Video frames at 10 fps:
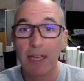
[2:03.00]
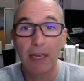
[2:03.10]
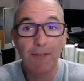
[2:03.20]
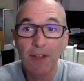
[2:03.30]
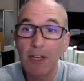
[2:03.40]

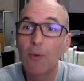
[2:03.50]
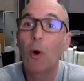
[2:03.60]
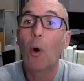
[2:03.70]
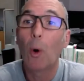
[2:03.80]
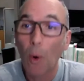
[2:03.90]
given you
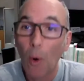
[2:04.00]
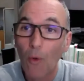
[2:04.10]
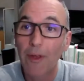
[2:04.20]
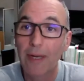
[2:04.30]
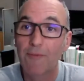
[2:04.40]
all
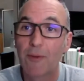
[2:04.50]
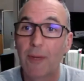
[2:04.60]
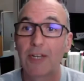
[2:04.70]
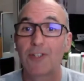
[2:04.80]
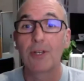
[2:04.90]
the
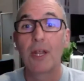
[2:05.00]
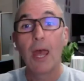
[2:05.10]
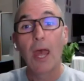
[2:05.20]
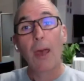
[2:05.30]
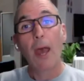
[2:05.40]
information.
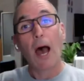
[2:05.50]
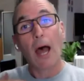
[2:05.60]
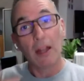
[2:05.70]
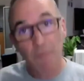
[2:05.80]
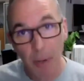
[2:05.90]
And
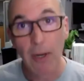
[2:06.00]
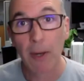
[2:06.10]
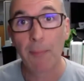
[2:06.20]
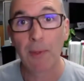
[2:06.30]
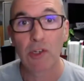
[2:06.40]
I've
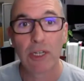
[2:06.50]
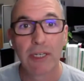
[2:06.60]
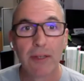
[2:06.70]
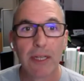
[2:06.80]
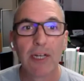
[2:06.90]
purposely
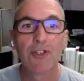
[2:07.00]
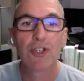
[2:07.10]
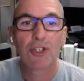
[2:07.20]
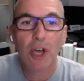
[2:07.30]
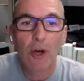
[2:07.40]
done that
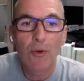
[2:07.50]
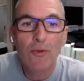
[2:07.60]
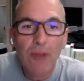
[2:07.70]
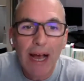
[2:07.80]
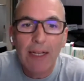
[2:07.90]
so
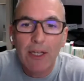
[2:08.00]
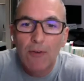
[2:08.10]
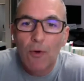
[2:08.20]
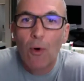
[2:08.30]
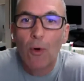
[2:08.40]
that you're
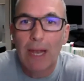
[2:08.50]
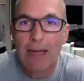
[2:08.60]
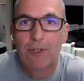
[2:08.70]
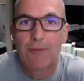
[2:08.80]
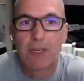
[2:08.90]
all
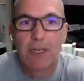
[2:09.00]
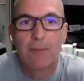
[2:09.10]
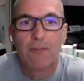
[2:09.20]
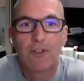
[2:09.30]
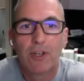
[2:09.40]
out of your
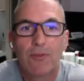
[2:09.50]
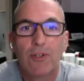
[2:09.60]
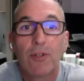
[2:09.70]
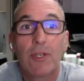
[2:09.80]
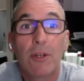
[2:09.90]
comfort zone, so
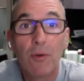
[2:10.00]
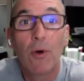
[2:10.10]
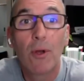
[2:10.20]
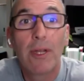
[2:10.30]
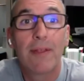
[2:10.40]
that you're
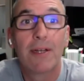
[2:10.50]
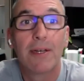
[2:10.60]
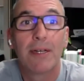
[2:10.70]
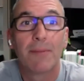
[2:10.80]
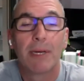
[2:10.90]
all in the
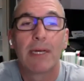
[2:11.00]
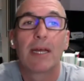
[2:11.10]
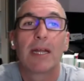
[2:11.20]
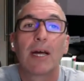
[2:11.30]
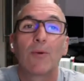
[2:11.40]
learning pit,
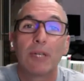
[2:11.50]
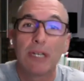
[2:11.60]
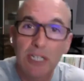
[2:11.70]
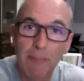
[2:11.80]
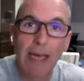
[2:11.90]
and I would
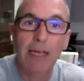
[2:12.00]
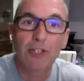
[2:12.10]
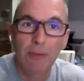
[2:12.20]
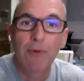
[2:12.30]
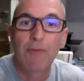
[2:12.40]
expect
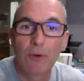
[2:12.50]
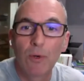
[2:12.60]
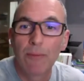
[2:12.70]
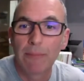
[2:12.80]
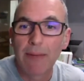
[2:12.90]
some of you
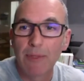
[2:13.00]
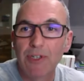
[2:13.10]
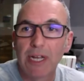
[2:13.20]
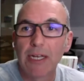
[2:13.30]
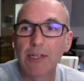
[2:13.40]
will make
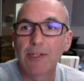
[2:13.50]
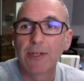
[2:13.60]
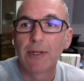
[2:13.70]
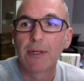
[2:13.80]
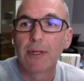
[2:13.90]
mistakes.
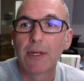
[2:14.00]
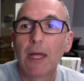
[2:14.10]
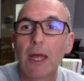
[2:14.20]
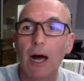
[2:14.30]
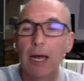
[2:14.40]

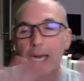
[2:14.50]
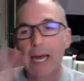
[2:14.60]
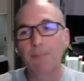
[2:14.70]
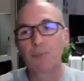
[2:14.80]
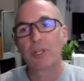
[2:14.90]
I
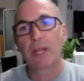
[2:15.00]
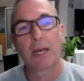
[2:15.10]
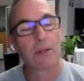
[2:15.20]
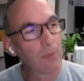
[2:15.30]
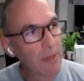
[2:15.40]
capture
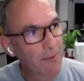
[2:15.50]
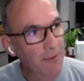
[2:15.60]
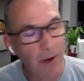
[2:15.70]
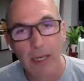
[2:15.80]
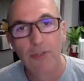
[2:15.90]
that with the
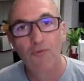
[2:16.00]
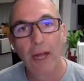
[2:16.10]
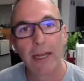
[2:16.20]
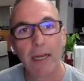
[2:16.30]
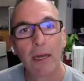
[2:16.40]
phrase,
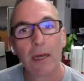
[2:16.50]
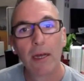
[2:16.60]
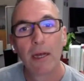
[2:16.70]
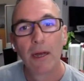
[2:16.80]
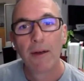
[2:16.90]
ready,
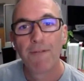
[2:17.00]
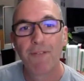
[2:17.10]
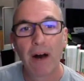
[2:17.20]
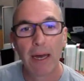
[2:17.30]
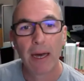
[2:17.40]

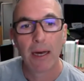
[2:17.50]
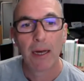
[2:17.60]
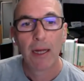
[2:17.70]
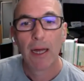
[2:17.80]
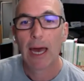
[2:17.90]
fire,
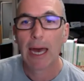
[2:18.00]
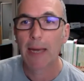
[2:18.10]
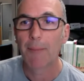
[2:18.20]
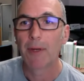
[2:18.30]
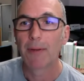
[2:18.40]
aim.